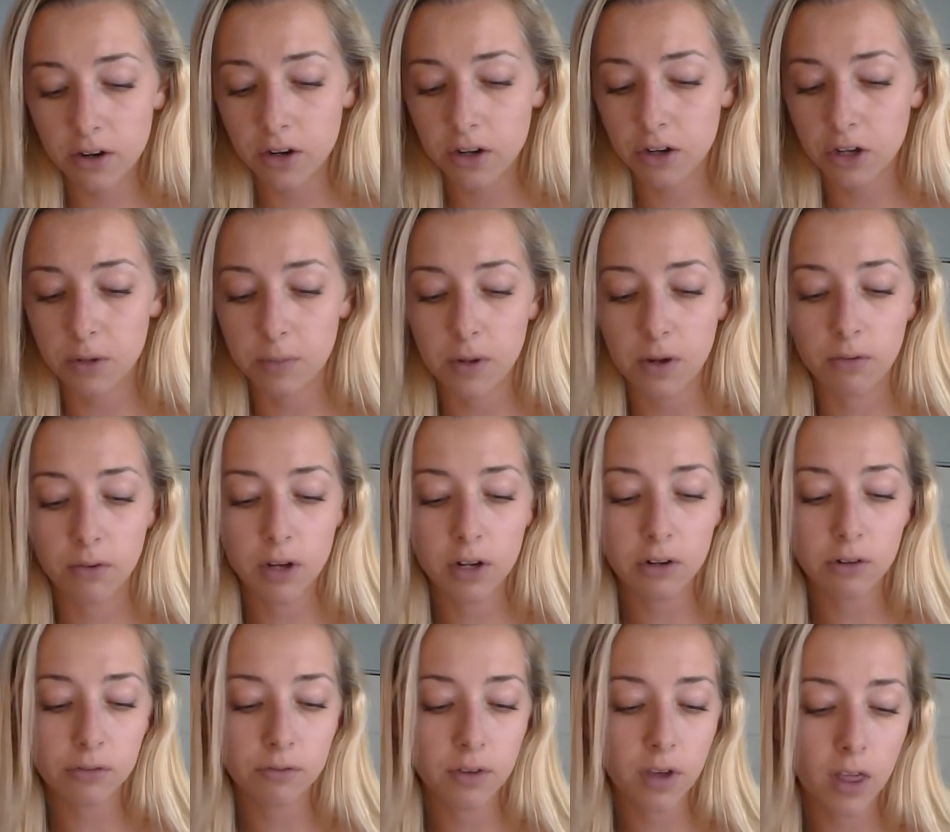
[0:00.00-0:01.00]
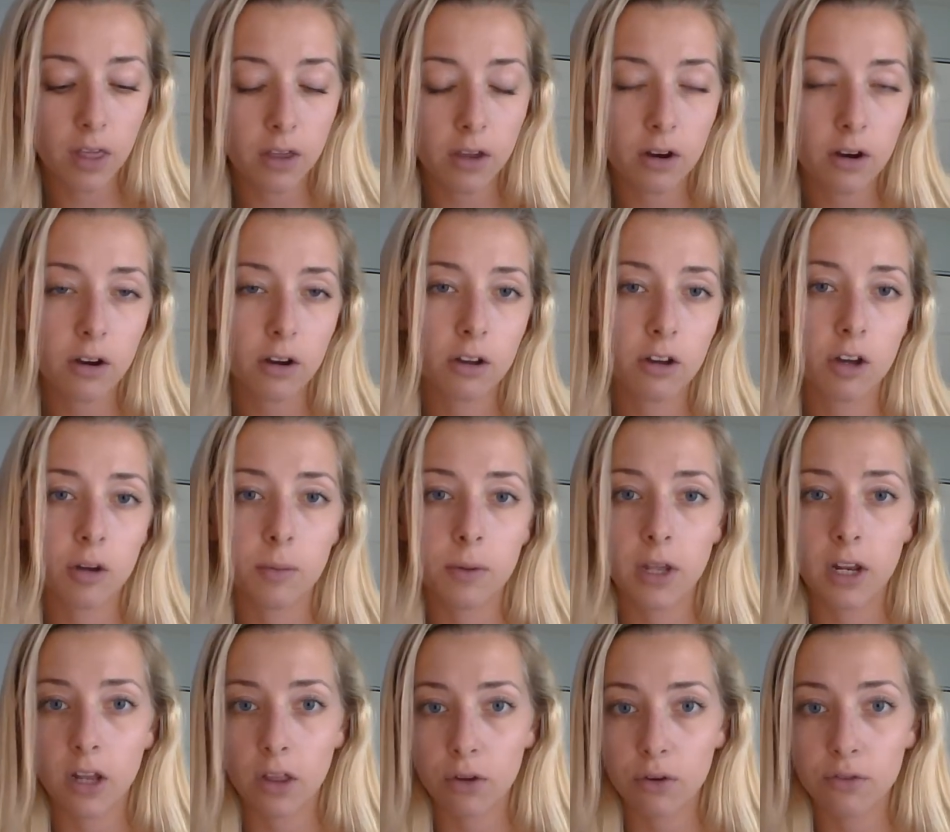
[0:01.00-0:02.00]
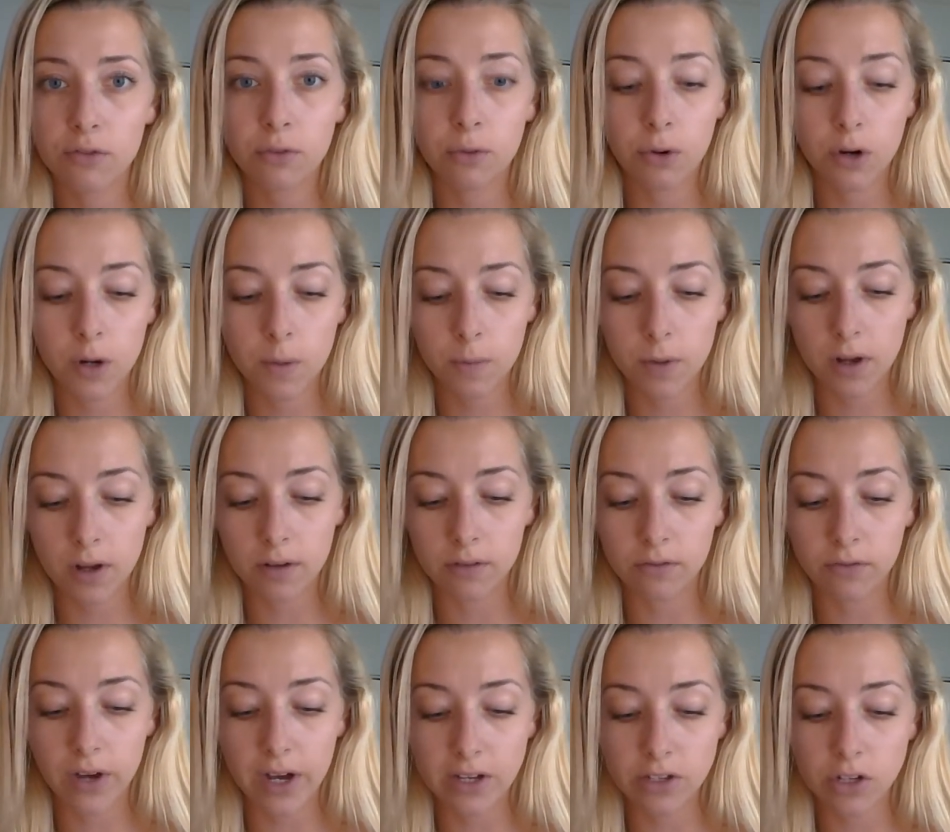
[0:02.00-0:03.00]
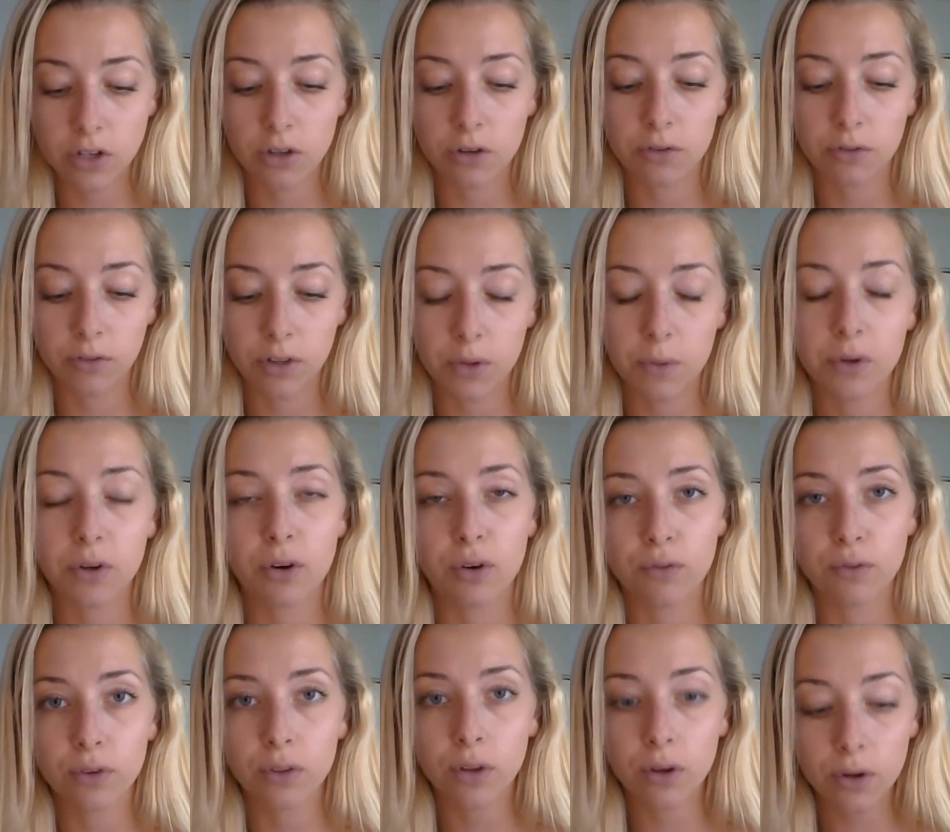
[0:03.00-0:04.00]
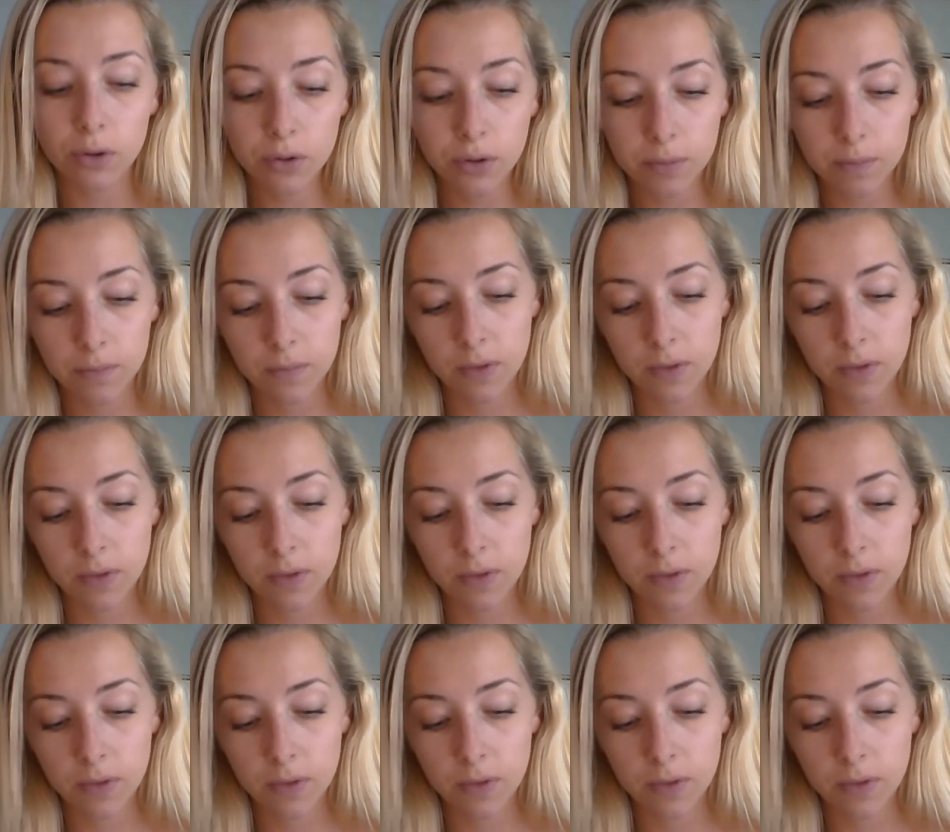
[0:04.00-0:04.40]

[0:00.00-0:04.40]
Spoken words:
could be renal failure, it could be another form of vascular fluid overload.